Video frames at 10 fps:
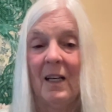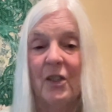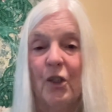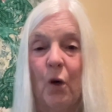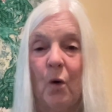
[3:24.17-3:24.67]

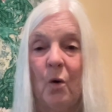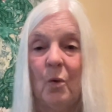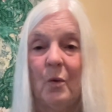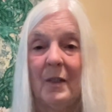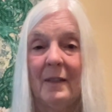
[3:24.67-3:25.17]
So,
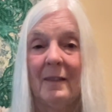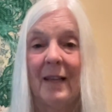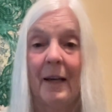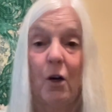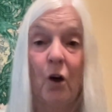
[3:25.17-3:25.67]

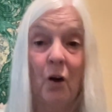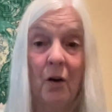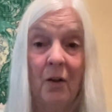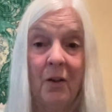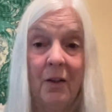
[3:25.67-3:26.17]
like
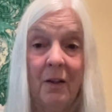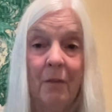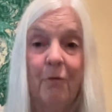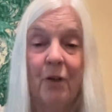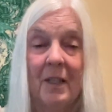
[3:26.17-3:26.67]
Earth,
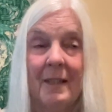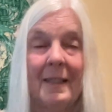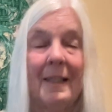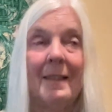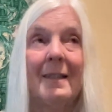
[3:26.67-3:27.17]
for
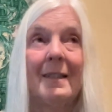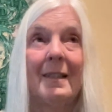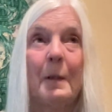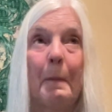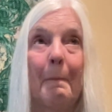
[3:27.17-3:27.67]
instance,
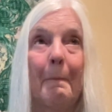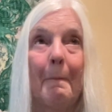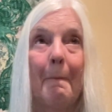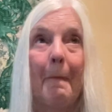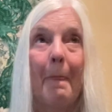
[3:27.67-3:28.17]

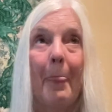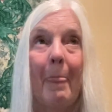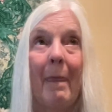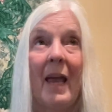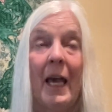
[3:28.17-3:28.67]

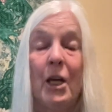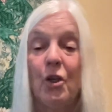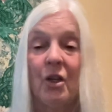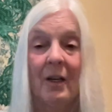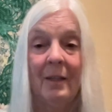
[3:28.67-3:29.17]

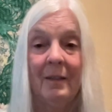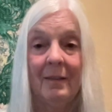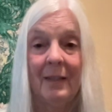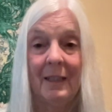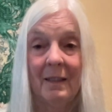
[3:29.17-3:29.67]
Asia
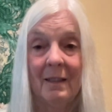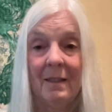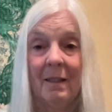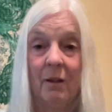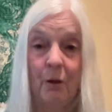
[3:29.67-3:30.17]

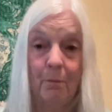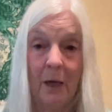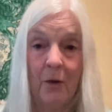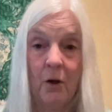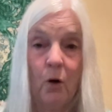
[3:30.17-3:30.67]
is the
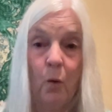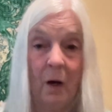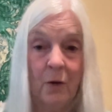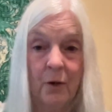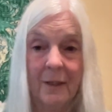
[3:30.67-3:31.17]
mother
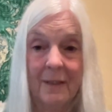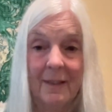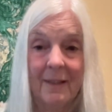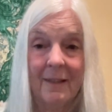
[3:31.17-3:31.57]
quadrant.